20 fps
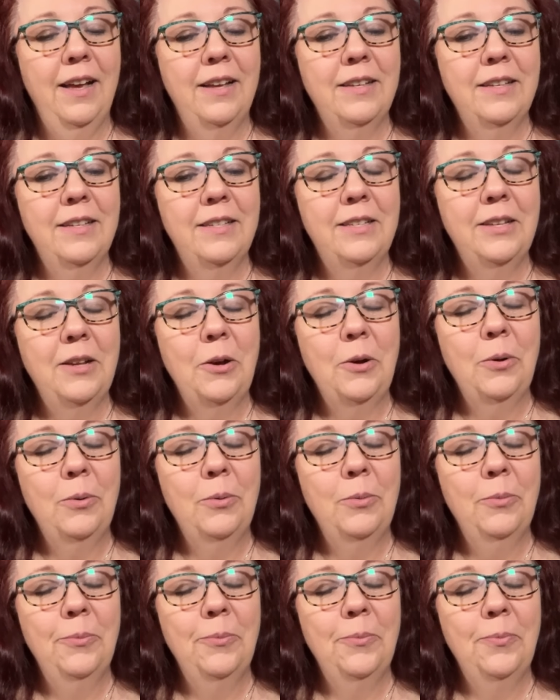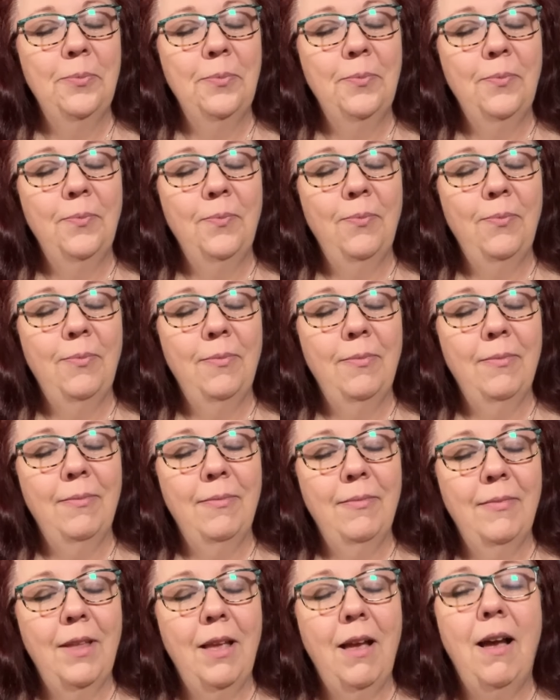So
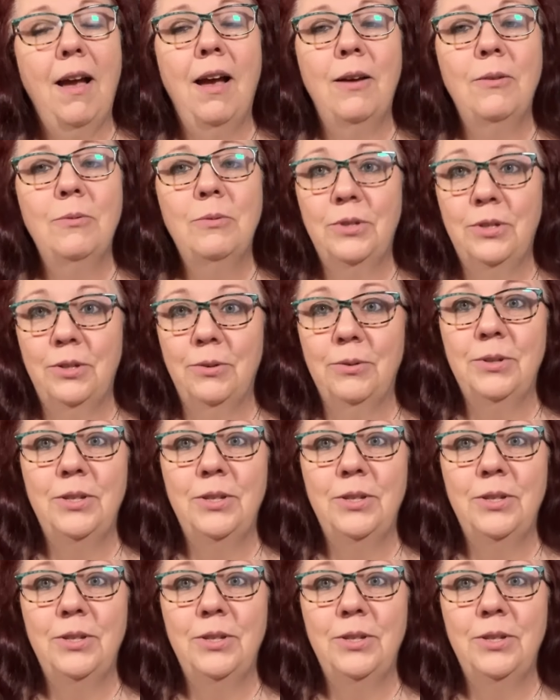I will show it